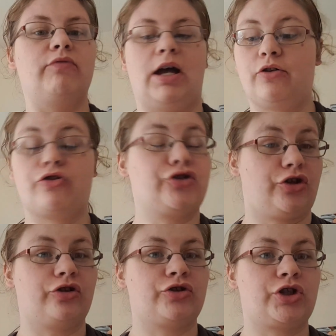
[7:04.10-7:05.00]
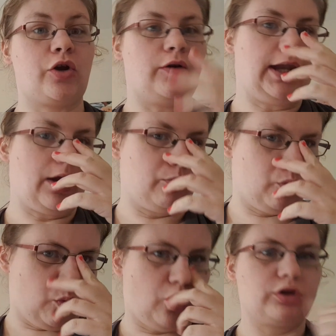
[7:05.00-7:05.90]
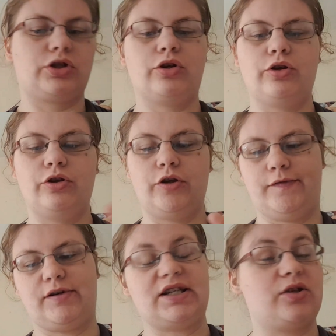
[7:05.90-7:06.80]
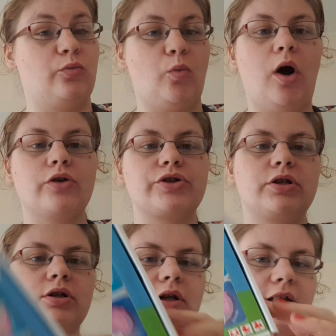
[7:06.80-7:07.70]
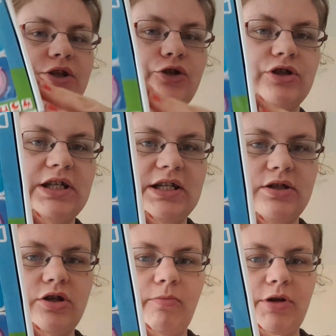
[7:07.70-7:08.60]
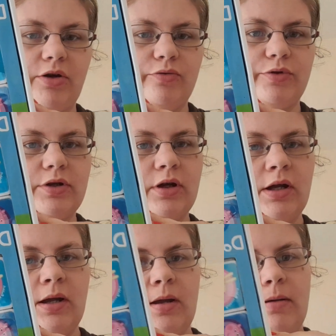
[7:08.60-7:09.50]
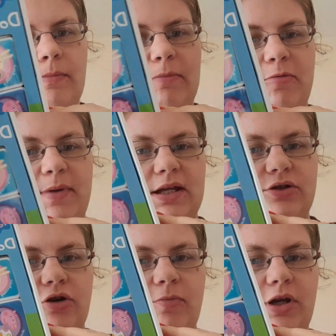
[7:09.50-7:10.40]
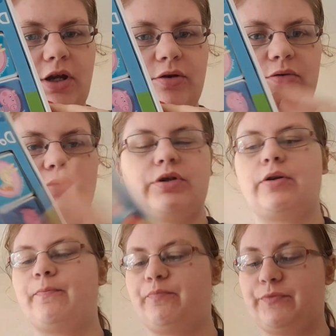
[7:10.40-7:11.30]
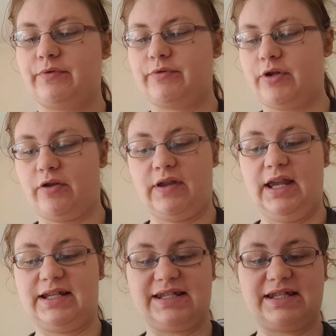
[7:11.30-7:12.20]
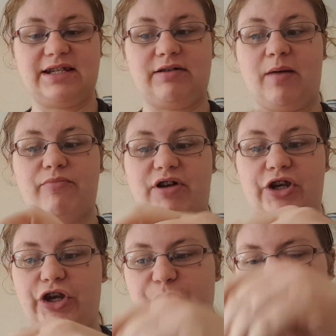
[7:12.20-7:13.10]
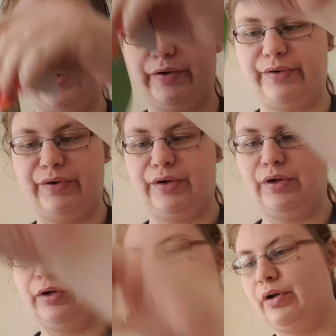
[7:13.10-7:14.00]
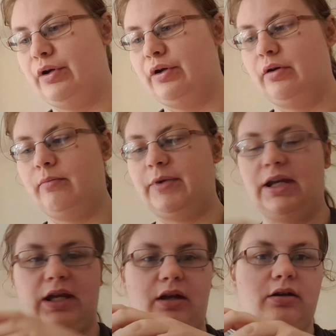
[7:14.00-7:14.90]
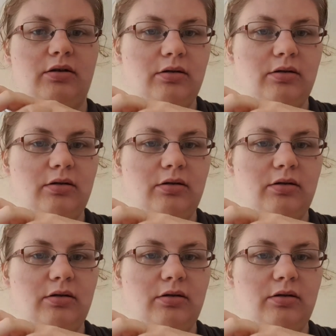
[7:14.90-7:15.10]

Right, I just thought to show you now what your writing was. And it's just these dominoes, Peppa Pig dominoes. So it's still like brand new. But yeah.